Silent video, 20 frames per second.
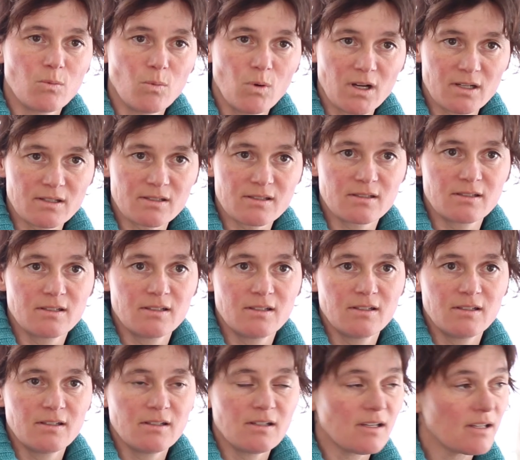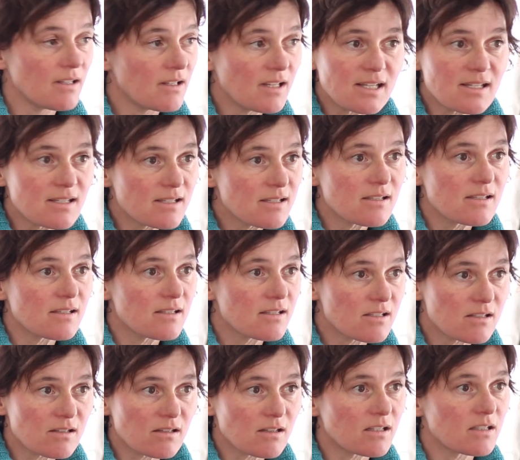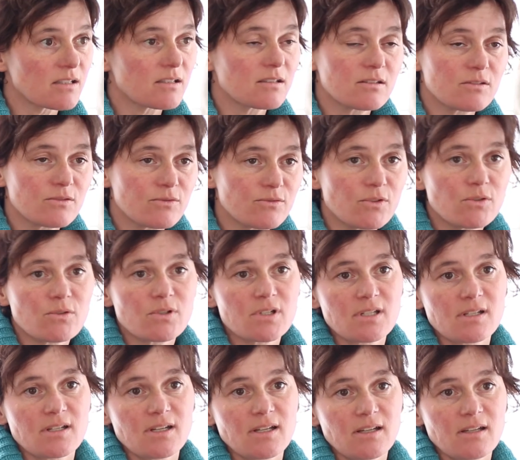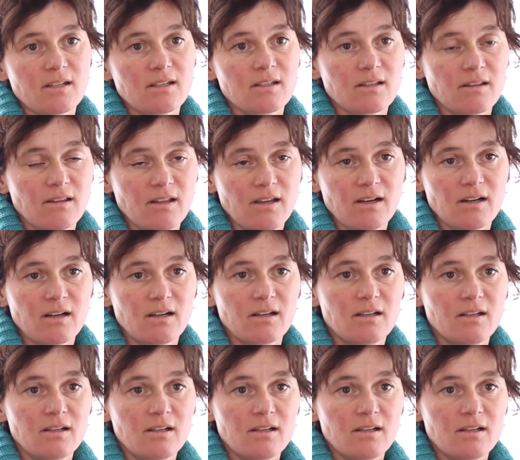want? And let's start focusing there.